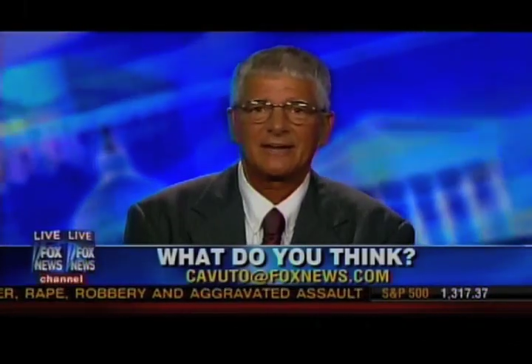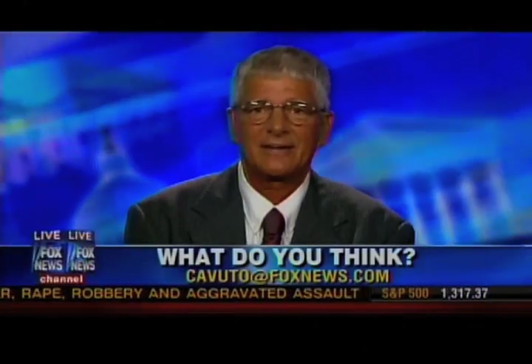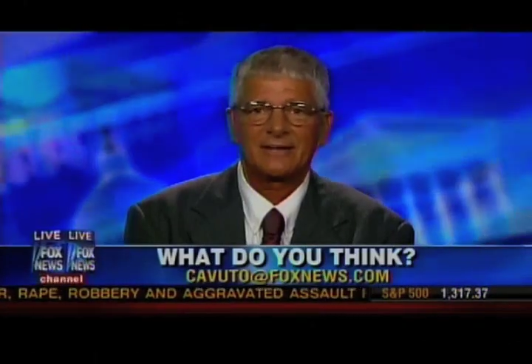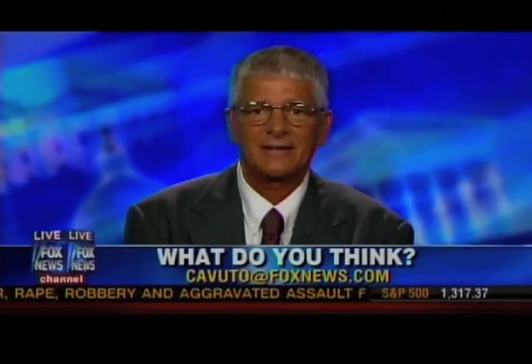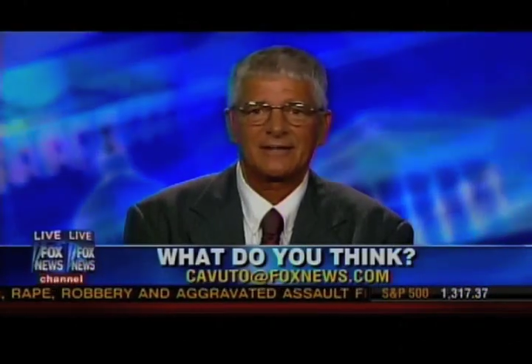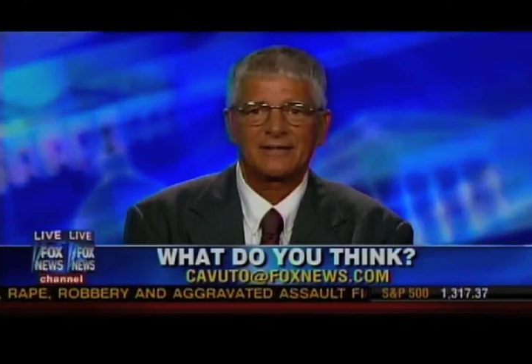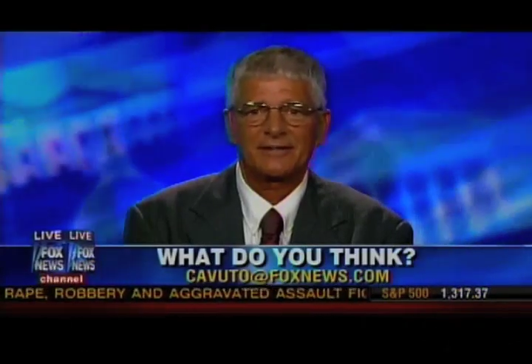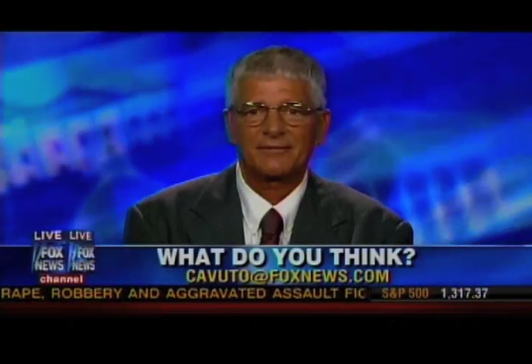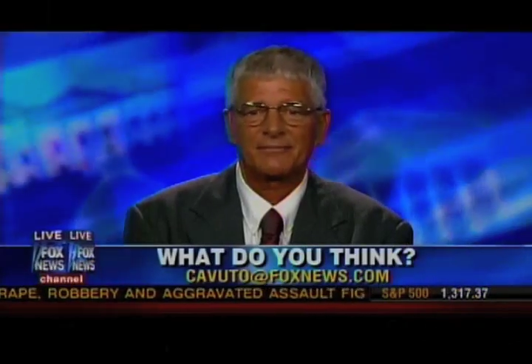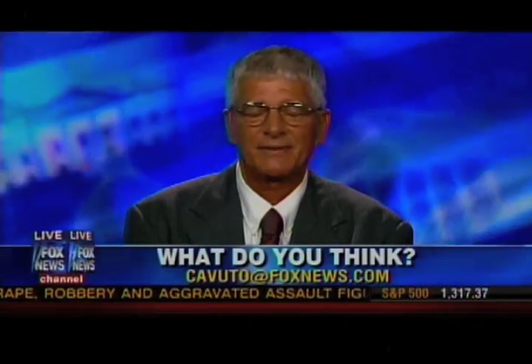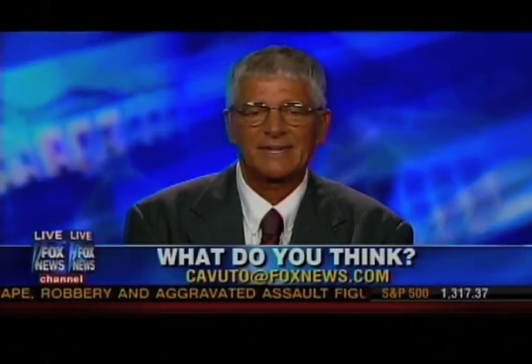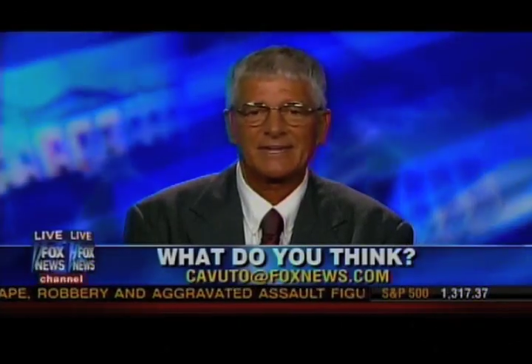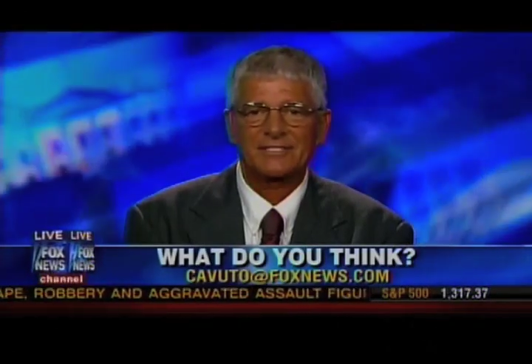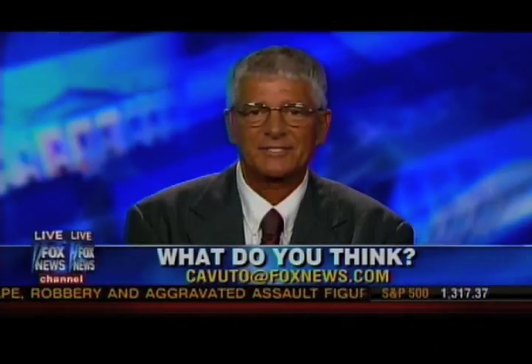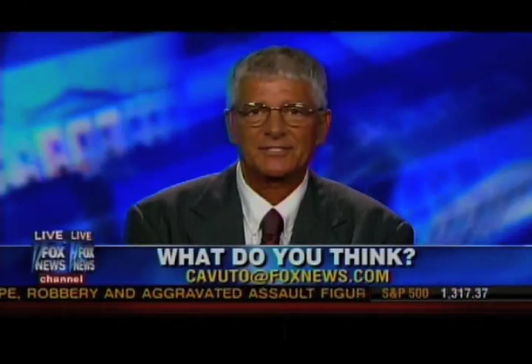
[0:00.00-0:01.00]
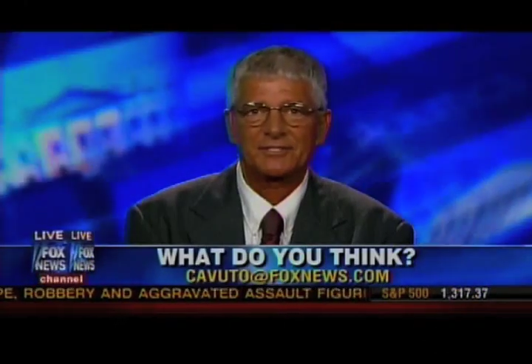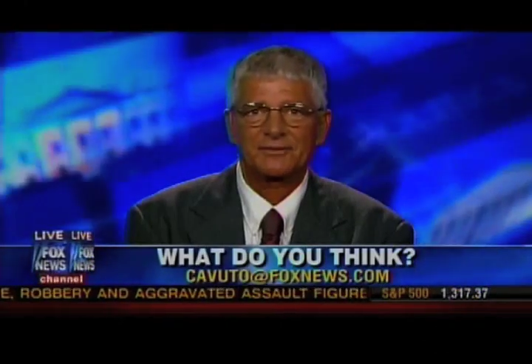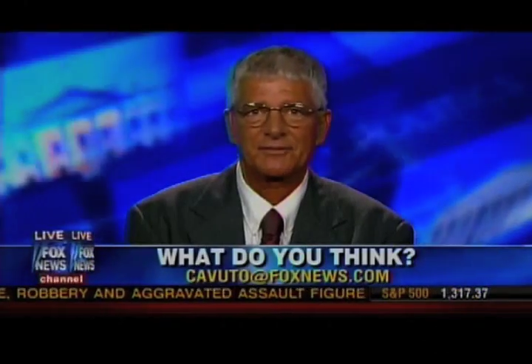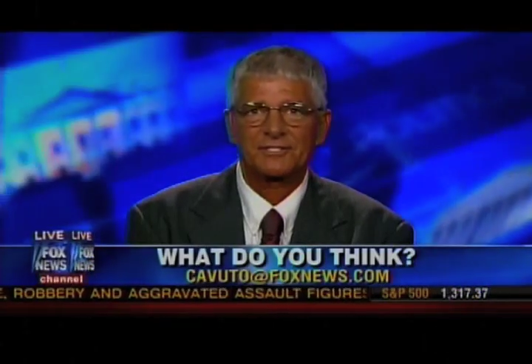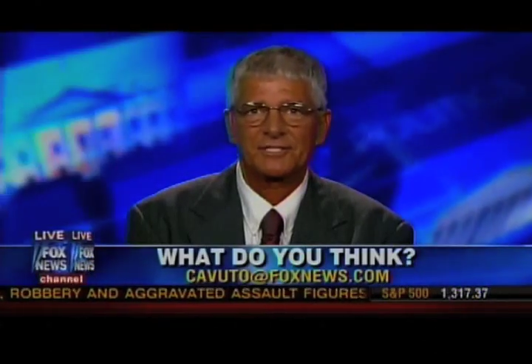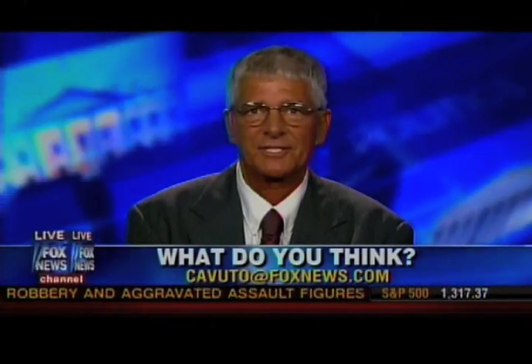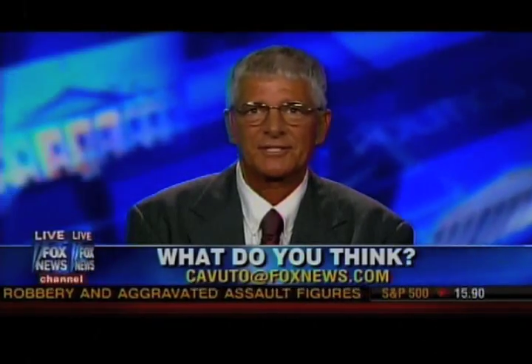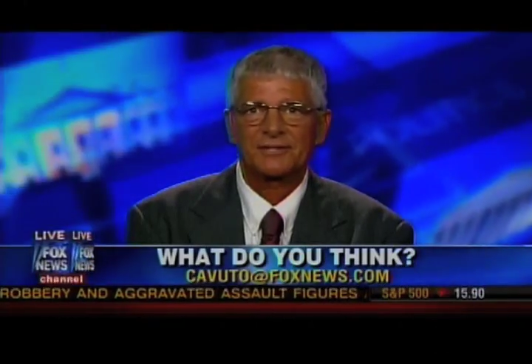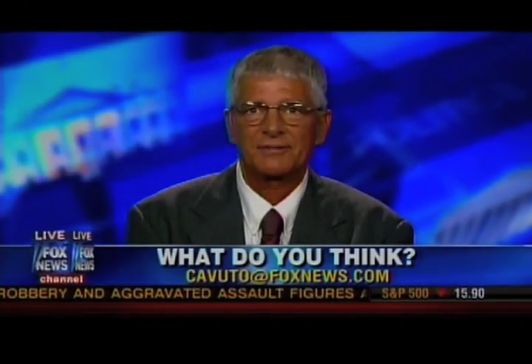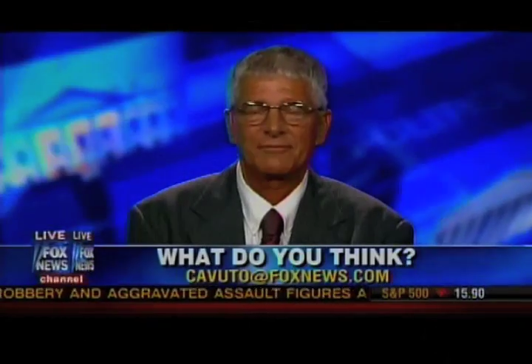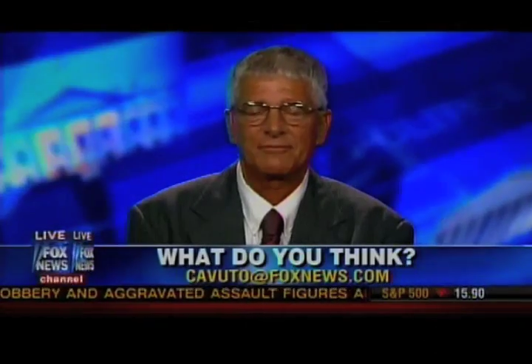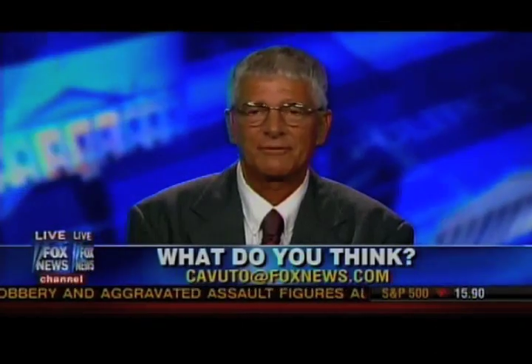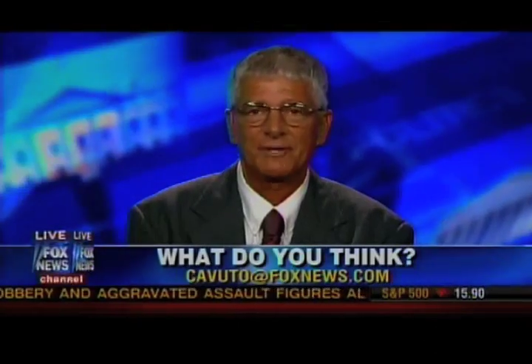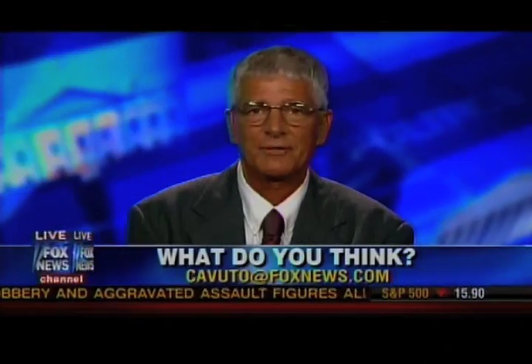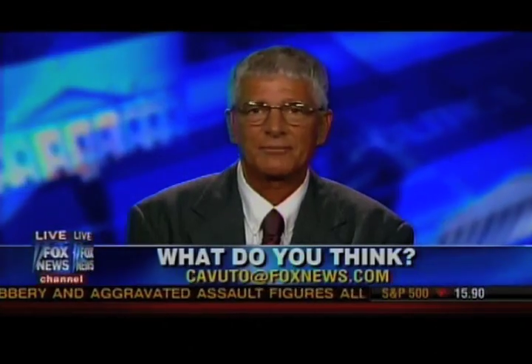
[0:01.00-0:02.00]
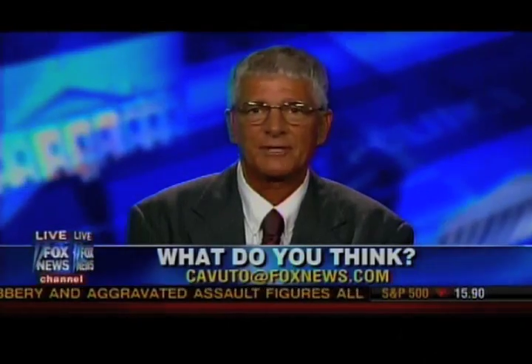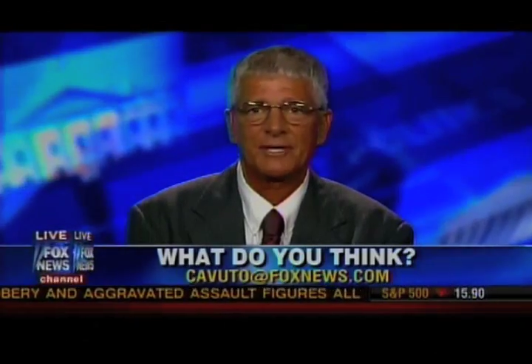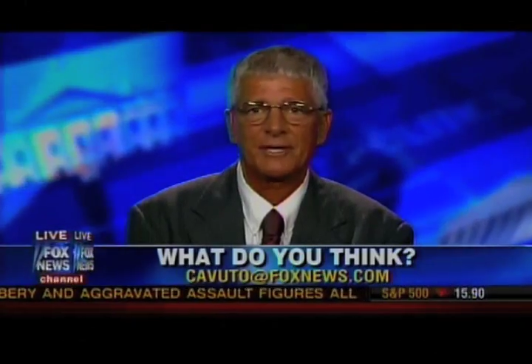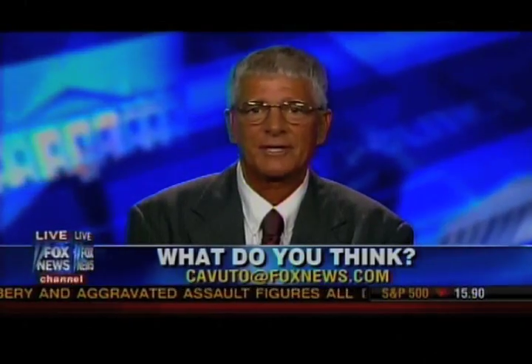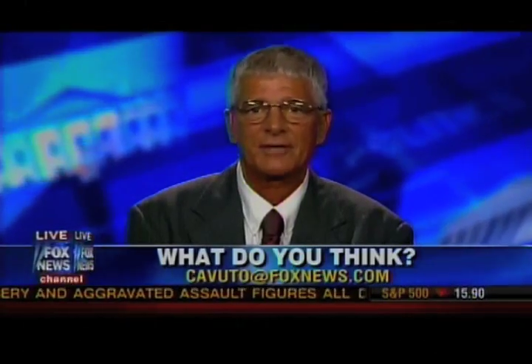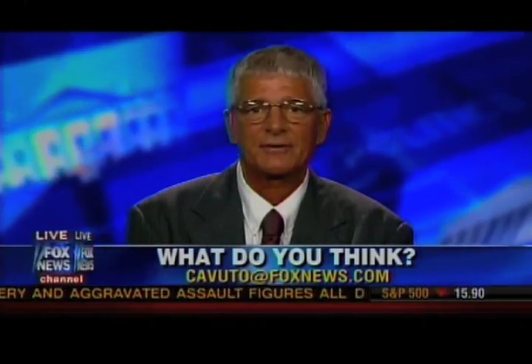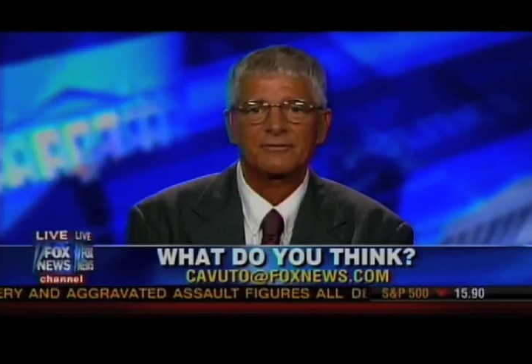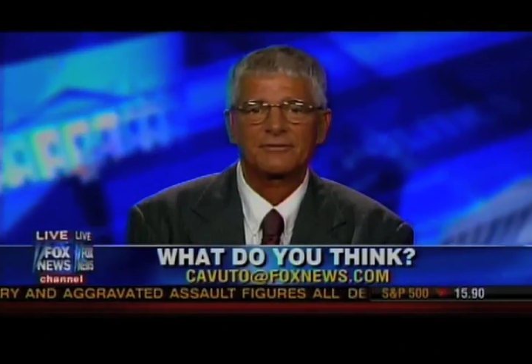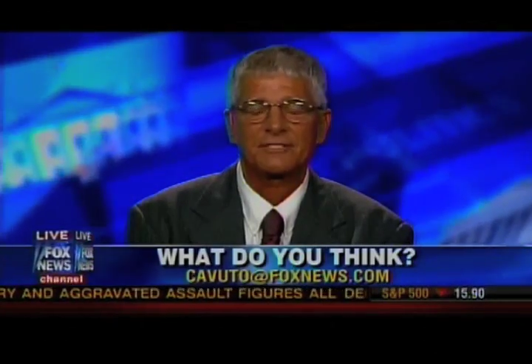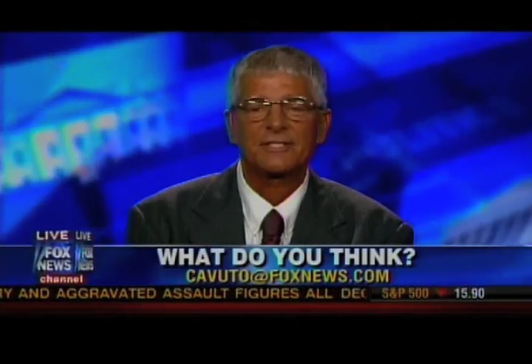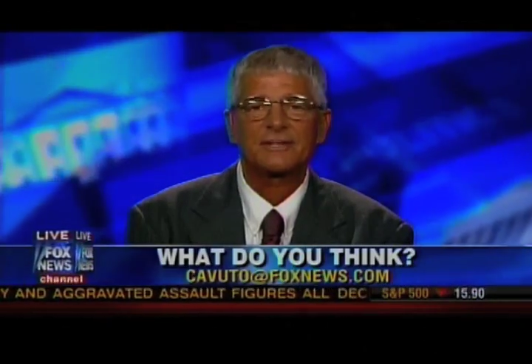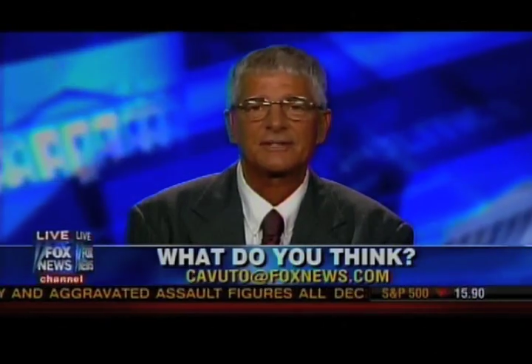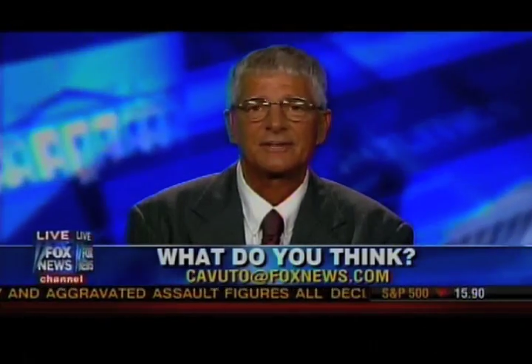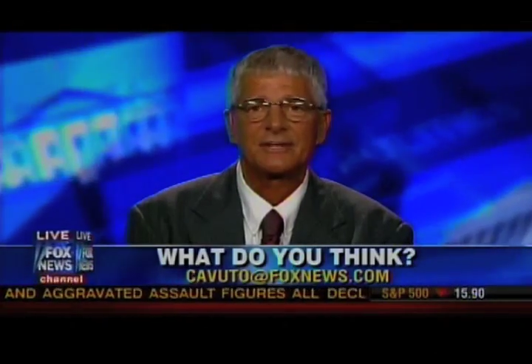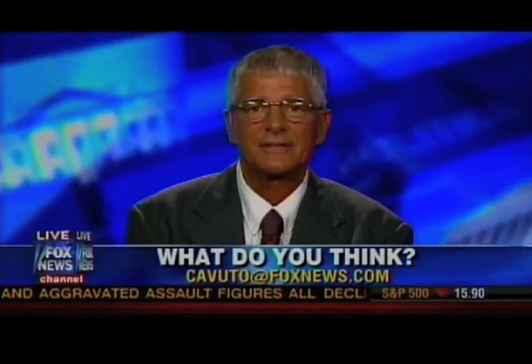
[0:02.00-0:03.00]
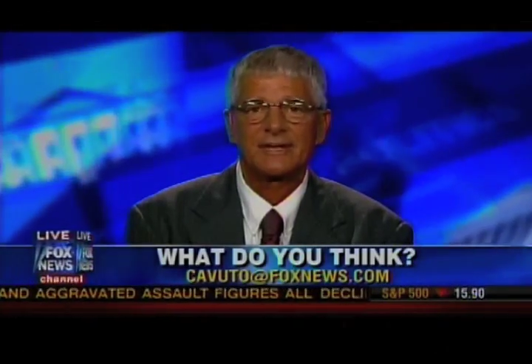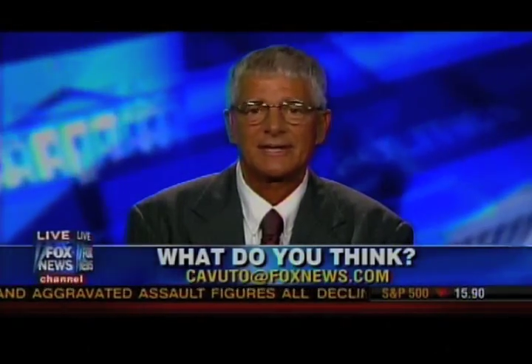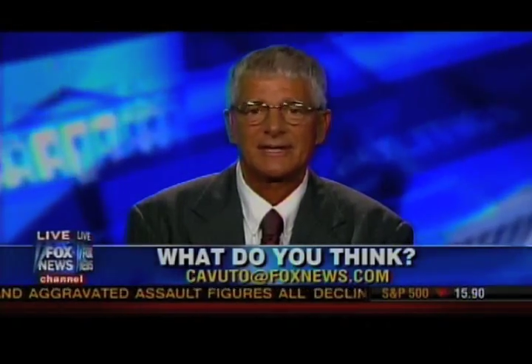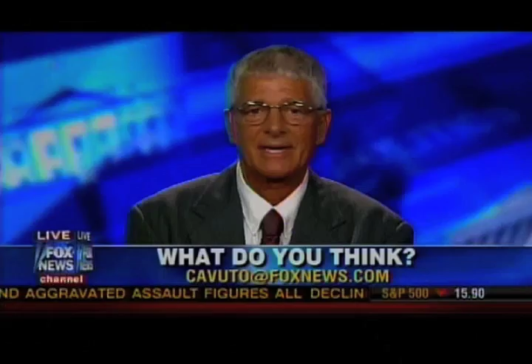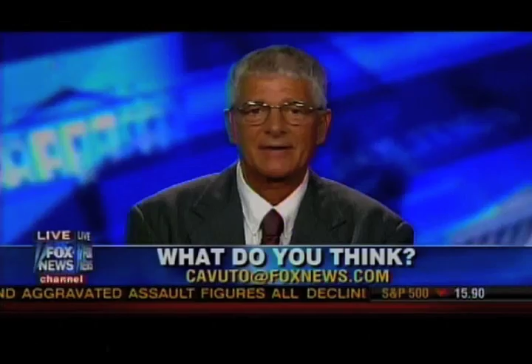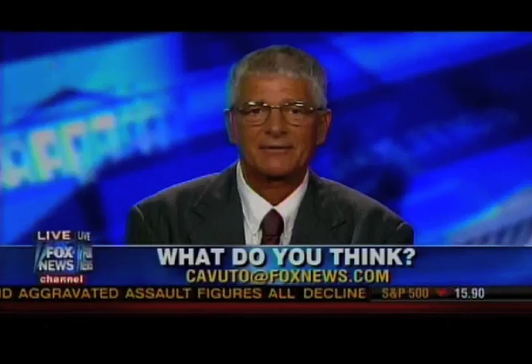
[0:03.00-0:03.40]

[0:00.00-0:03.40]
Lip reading: I just don't see where the money goes and